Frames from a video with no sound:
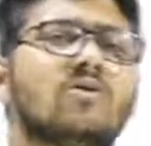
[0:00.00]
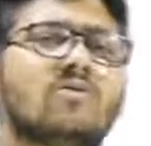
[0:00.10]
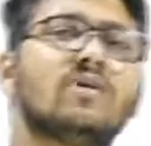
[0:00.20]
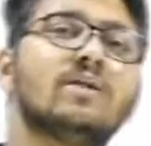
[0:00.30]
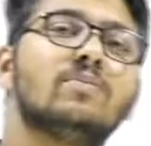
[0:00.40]

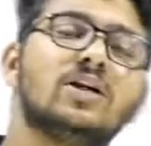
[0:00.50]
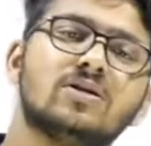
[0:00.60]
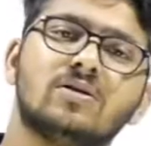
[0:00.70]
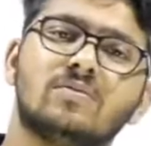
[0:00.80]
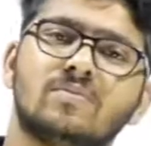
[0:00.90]
of
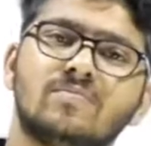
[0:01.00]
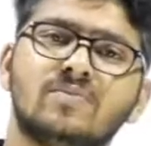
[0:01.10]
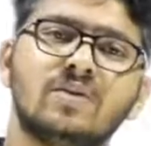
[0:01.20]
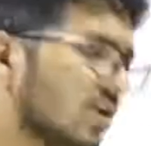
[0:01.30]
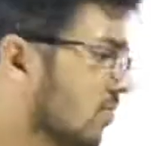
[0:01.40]
vibration.
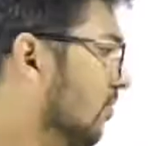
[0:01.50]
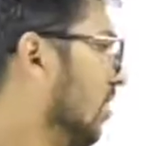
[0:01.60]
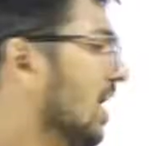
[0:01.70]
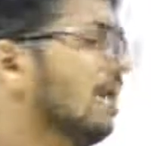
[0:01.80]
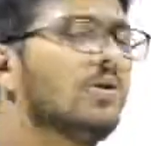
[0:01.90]
Now
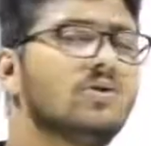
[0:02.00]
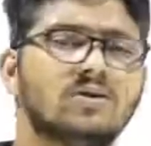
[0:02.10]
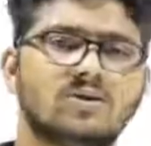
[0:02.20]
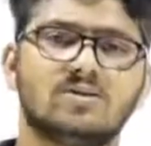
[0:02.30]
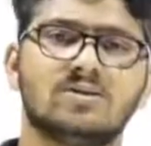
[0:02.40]
forget about
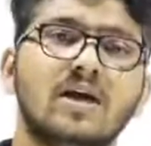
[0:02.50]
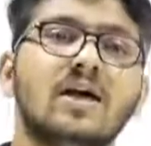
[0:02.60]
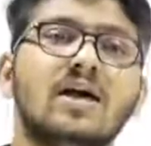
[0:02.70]
this.